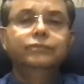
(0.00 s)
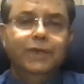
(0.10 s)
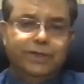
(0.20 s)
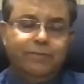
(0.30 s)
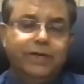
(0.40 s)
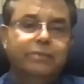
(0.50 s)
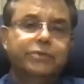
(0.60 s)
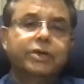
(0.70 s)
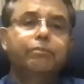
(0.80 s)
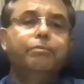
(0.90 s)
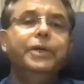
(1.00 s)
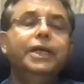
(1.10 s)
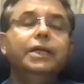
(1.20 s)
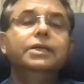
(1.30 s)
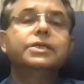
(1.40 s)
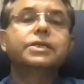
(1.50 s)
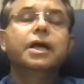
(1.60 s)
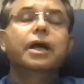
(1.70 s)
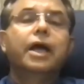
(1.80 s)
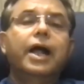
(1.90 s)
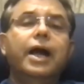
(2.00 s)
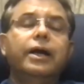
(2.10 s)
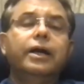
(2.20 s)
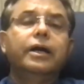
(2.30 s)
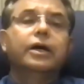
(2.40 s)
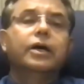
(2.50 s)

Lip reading: sometimes some peels, and